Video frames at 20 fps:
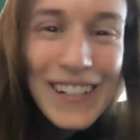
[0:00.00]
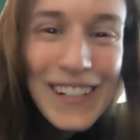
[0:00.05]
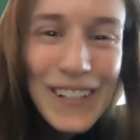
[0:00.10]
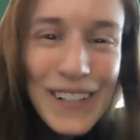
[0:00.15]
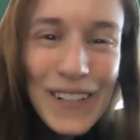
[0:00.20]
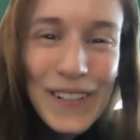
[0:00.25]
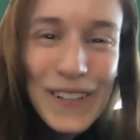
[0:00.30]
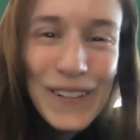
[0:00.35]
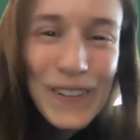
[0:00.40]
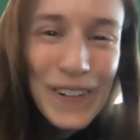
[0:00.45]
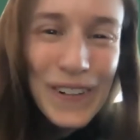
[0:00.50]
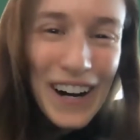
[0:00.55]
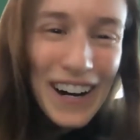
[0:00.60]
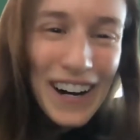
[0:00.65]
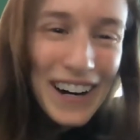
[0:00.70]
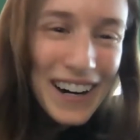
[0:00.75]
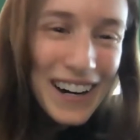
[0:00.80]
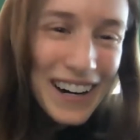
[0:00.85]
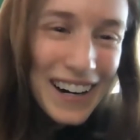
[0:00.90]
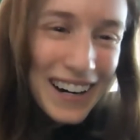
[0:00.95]
who
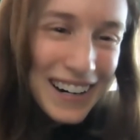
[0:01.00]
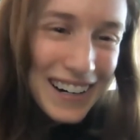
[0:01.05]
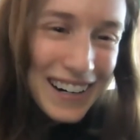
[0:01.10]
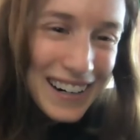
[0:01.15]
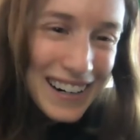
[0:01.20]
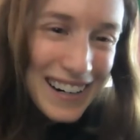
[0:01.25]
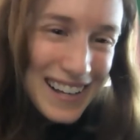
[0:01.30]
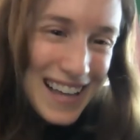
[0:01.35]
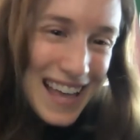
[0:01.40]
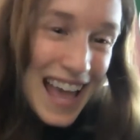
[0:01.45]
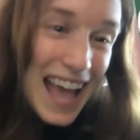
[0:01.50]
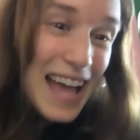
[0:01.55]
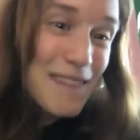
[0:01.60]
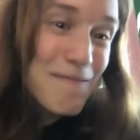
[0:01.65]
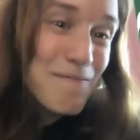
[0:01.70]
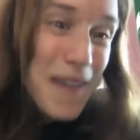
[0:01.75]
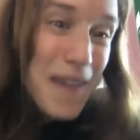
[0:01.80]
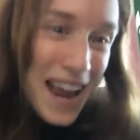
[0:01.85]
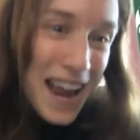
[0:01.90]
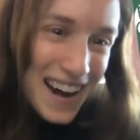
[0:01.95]
are,
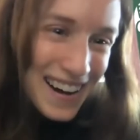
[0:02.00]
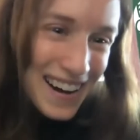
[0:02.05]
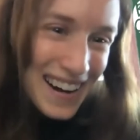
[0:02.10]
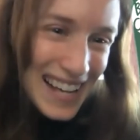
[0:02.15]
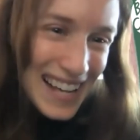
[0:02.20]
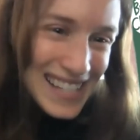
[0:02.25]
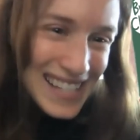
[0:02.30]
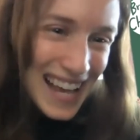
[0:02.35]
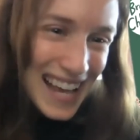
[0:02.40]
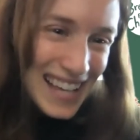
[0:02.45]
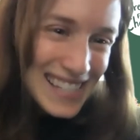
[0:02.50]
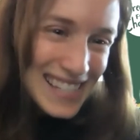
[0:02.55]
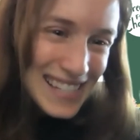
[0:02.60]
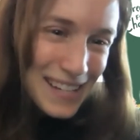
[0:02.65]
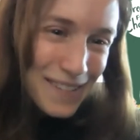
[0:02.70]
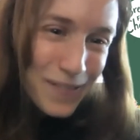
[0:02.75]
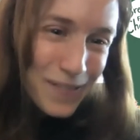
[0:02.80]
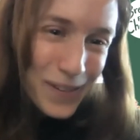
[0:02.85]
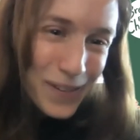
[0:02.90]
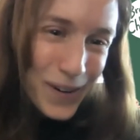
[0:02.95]
and parents, I
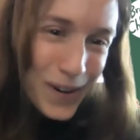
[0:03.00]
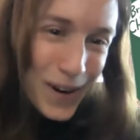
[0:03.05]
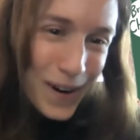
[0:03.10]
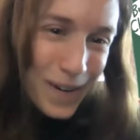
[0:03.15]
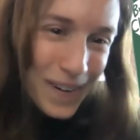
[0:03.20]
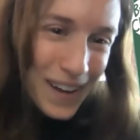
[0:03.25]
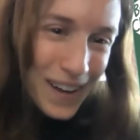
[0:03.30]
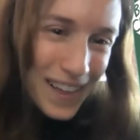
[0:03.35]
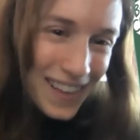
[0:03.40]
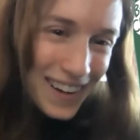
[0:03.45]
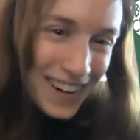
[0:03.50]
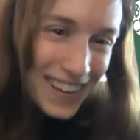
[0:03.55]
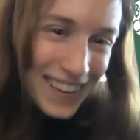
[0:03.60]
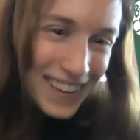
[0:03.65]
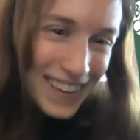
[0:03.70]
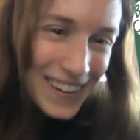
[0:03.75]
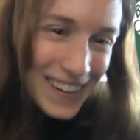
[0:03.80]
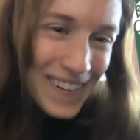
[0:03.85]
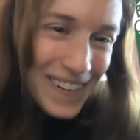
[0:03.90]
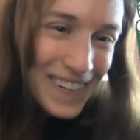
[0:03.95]
see Flor with her
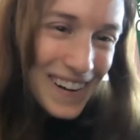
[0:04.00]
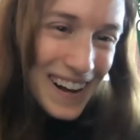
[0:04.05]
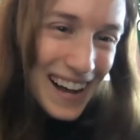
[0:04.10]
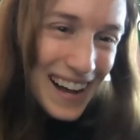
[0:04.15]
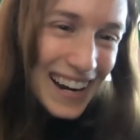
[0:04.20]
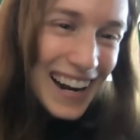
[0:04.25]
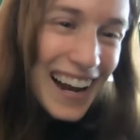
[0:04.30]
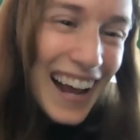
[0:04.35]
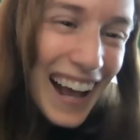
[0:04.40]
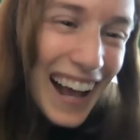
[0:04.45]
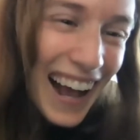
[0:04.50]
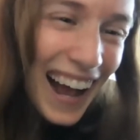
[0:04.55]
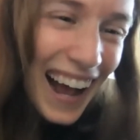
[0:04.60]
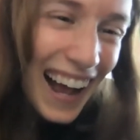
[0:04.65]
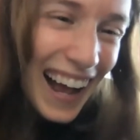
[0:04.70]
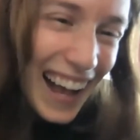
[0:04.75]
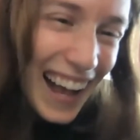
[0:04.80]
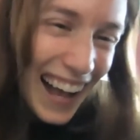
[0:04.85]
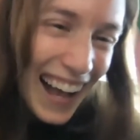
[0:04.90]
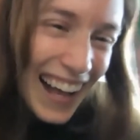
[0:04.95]
little
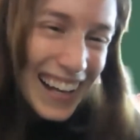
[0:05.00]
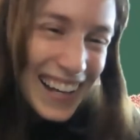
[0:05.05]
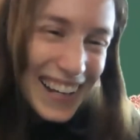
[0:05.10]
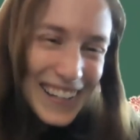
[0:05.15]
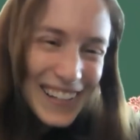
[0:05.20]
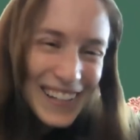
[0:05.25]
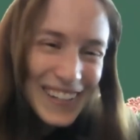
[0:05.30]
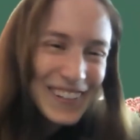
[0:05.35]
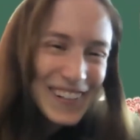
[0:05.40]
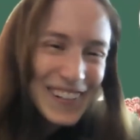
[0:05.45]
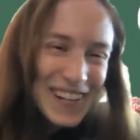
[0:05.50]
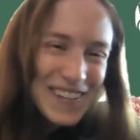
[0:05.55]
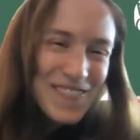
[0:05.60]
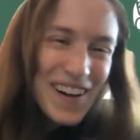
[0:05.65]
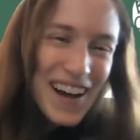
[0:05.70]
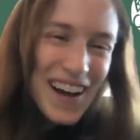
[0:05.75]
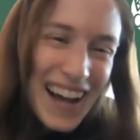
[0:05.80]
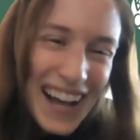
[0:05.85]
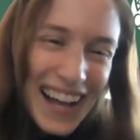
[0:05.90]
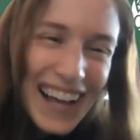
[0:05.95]
one, cutie
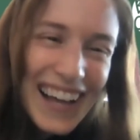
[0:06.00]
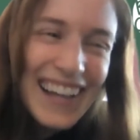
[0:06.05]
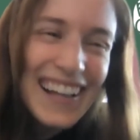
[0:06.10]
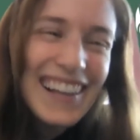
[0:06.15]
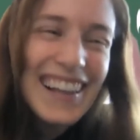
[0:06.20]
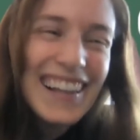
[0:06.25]
pie.